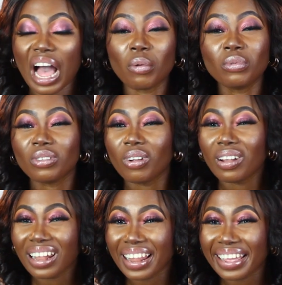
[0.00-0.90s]
I will not
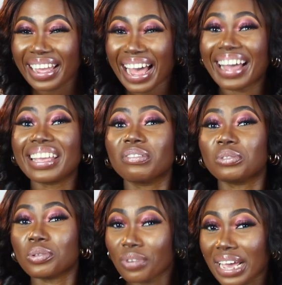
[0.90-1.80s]
lie, I have
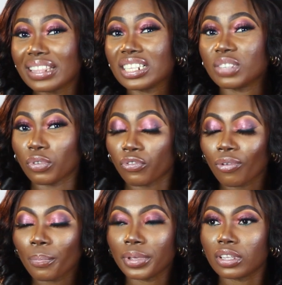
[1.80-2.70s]
tried this
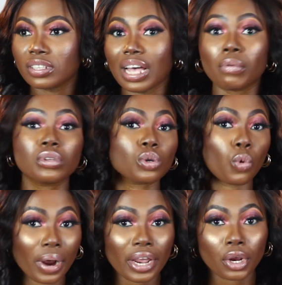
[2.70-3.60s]
before because I was
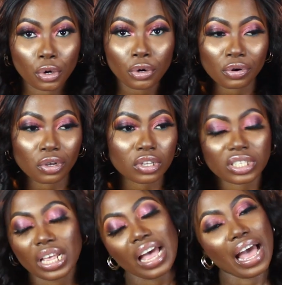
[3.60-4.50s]
quite
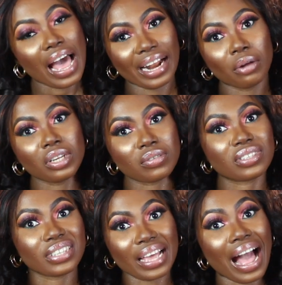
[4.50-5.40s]
curious and I wanted to
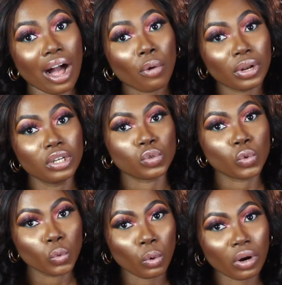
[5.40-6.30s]
see how well it
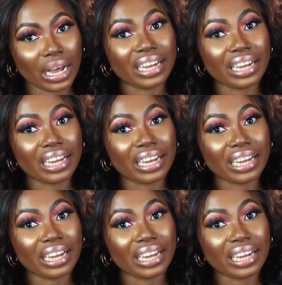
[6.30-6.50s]
would work.